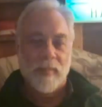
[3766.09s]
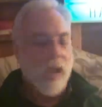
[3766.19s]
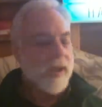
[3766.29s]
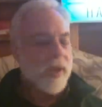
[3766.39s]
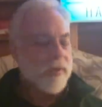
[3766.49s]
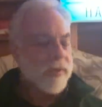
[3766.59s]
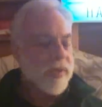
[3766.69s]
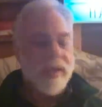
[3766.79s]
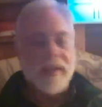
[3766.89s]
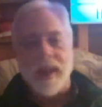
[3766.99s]
Another
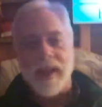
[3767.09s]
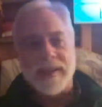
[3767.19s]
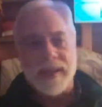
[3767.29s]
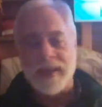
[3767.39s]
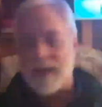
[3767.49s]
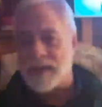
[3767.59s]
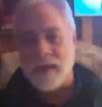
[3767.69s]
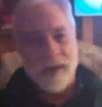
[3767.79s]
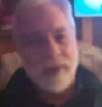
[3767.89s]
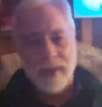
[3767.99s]
thing that I did, and you're
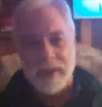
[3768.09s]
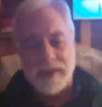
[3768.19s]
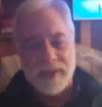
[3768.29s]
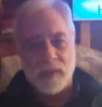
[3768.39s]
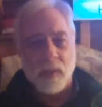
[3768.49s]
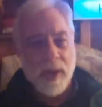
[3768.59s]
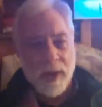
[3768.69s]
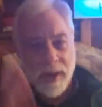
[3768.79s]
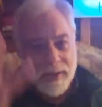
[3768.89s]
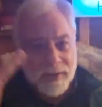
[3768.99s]
going to think this is weird,
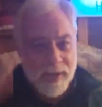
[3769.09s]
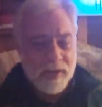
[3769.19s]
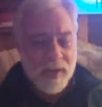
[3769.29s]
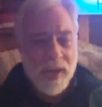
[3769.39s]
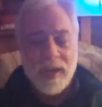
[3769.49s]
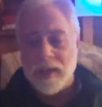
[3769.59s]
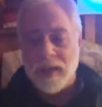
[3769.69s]
it's, it's a,